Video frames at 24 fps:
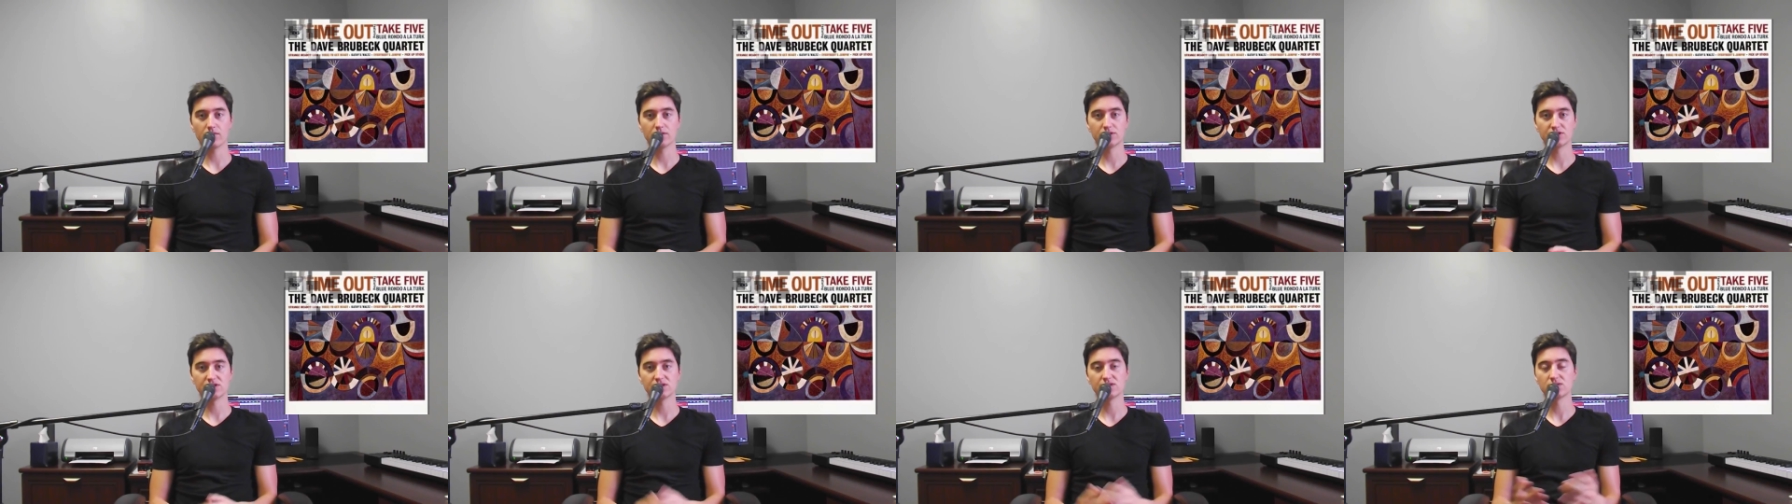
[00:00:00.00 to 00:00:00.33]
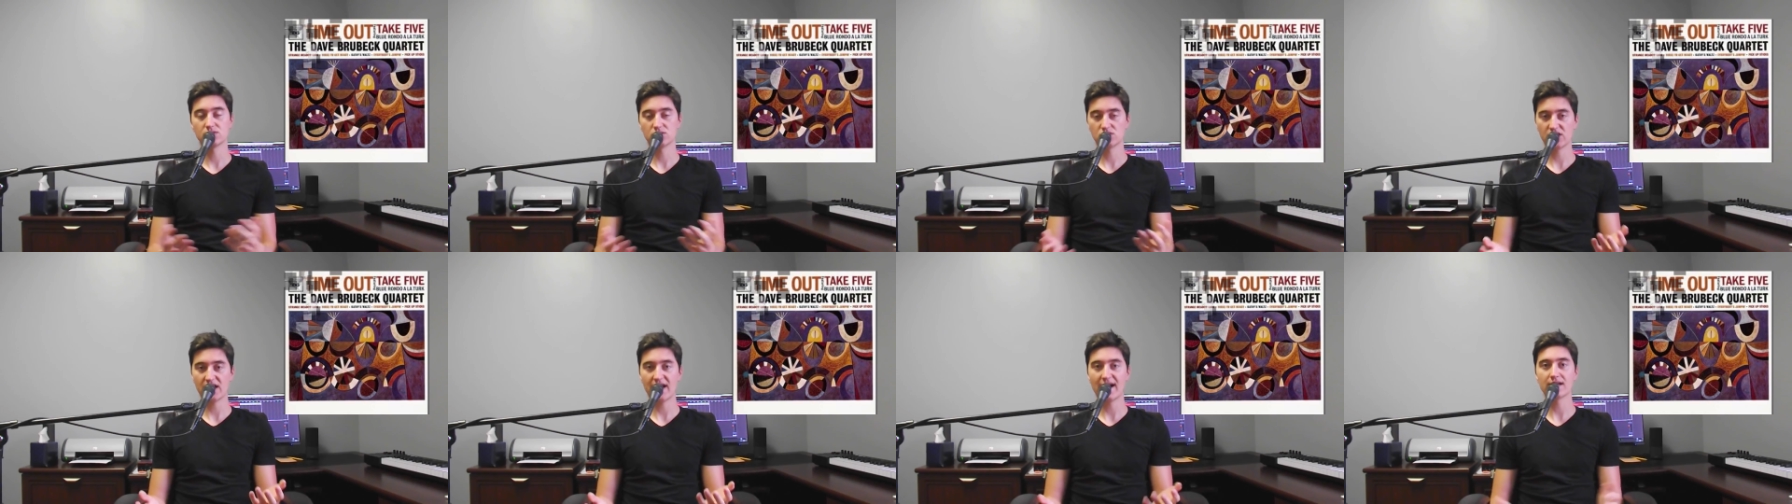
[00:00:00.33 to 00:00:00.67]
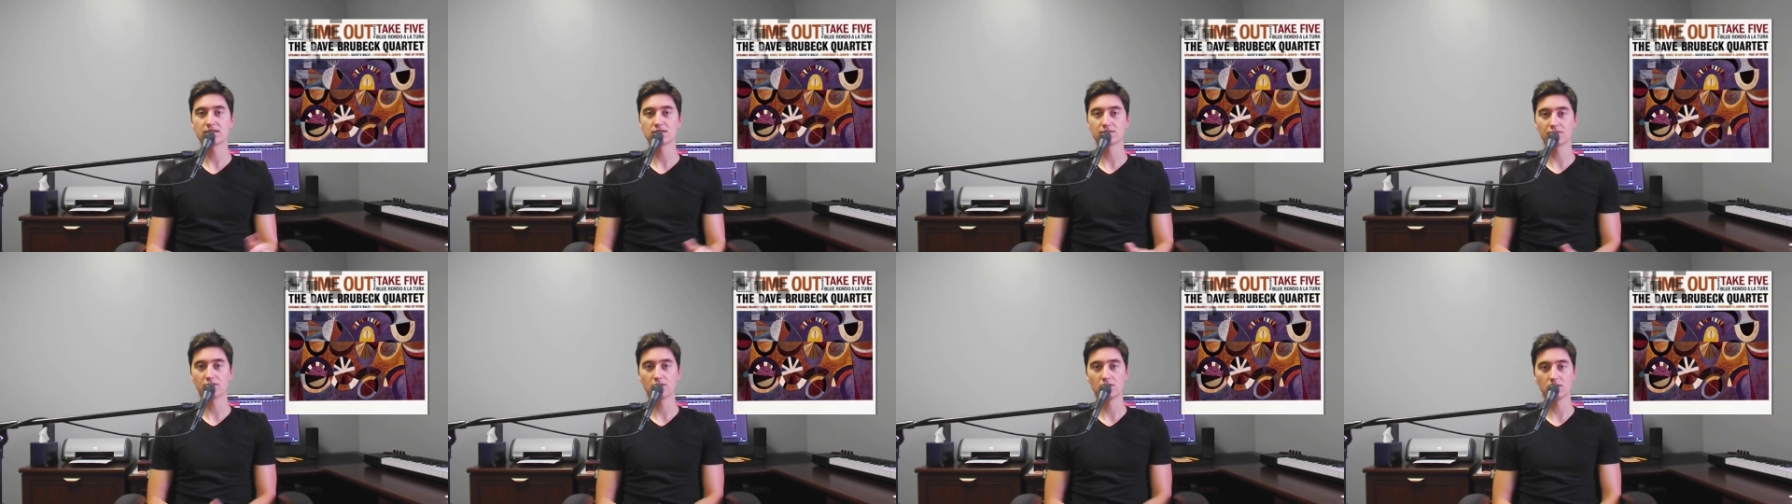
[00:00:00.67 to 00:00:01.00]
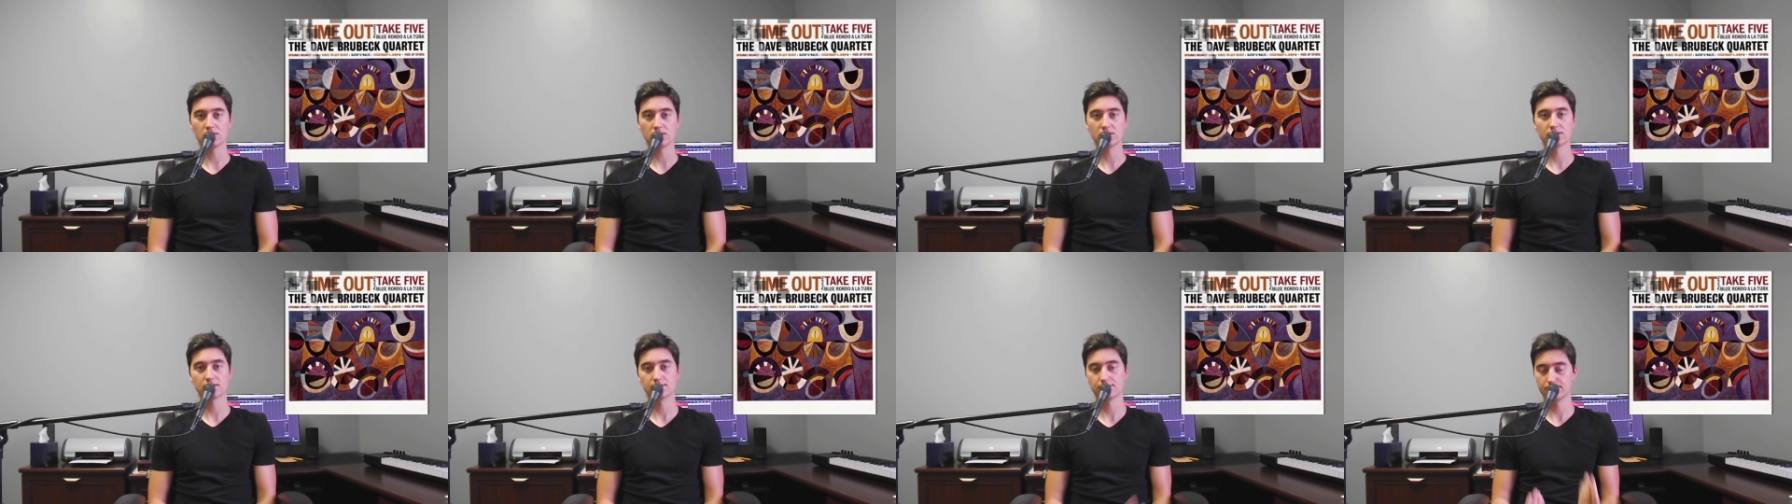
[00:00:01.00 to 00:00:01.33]
which is jazz, of
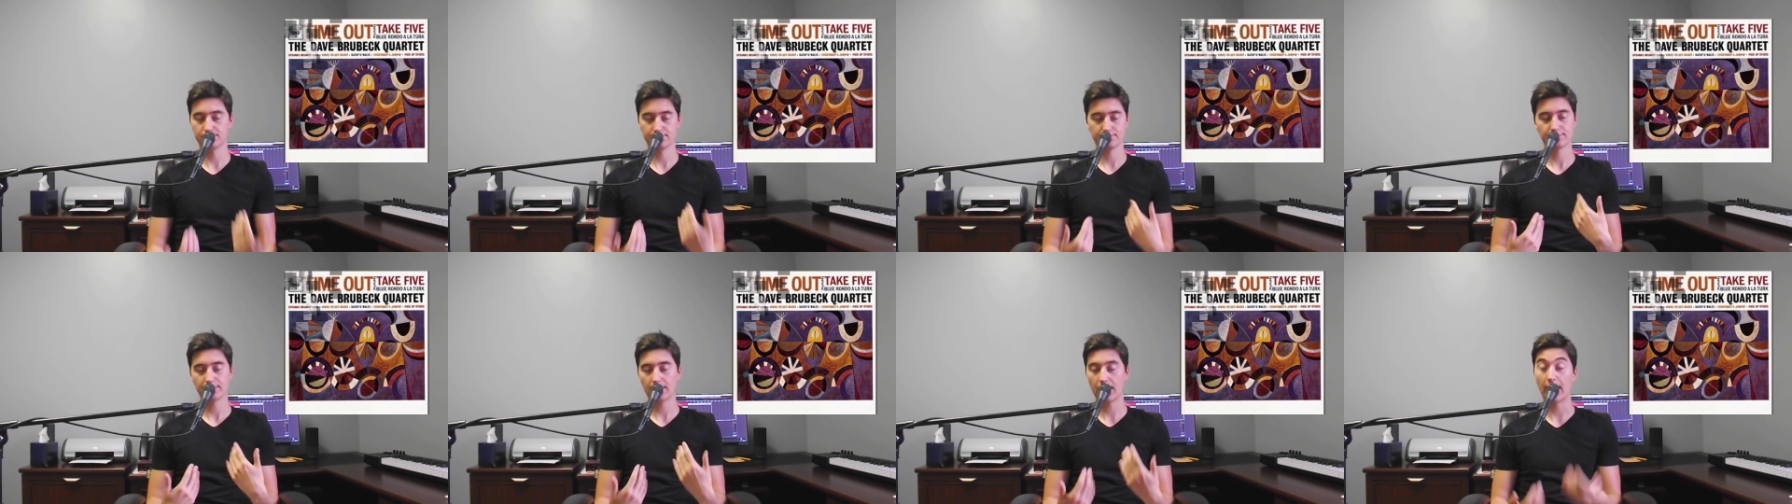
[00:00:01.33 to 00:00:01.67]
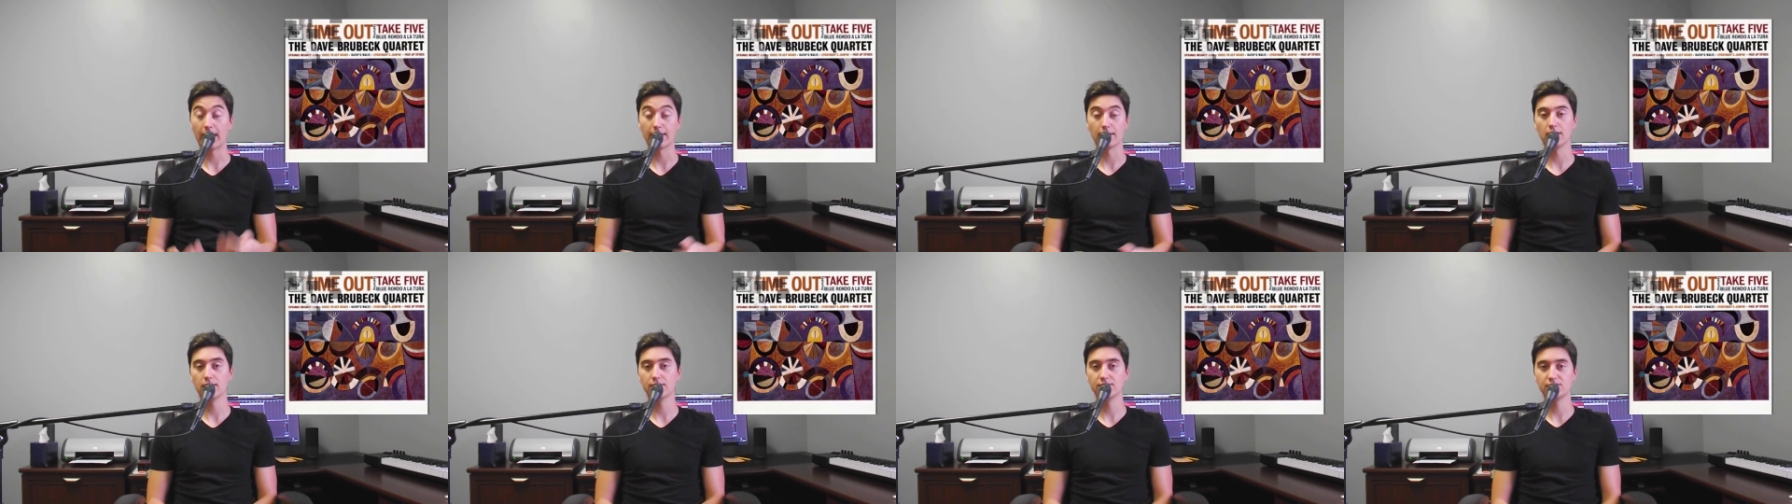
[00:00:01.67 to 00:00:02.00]
course. I love